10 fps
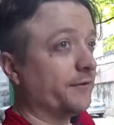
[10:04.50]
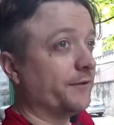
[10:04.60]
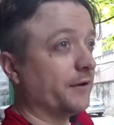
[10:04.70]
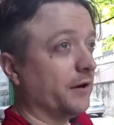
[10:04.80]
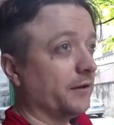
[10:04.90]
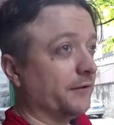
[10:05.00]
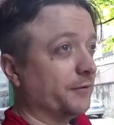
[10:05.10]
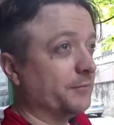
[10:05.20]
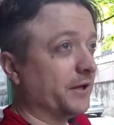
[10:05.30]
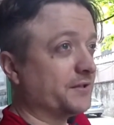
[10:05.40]
they all live
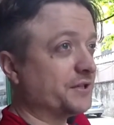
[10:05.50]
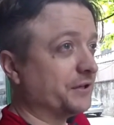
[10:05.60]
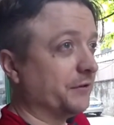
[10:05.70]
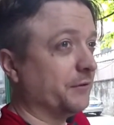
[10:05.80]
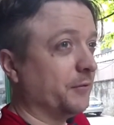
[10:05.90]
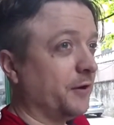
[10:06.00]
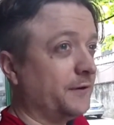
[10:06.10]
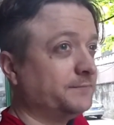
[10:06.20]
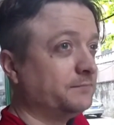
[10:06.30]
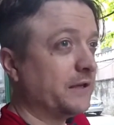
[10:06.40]
with me. I took care of them all,
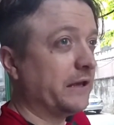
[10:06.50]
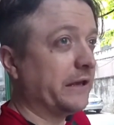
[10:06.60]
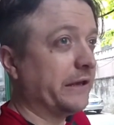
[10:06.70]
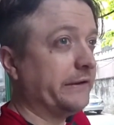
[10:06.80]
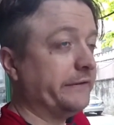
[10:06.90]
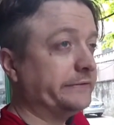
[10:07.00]
and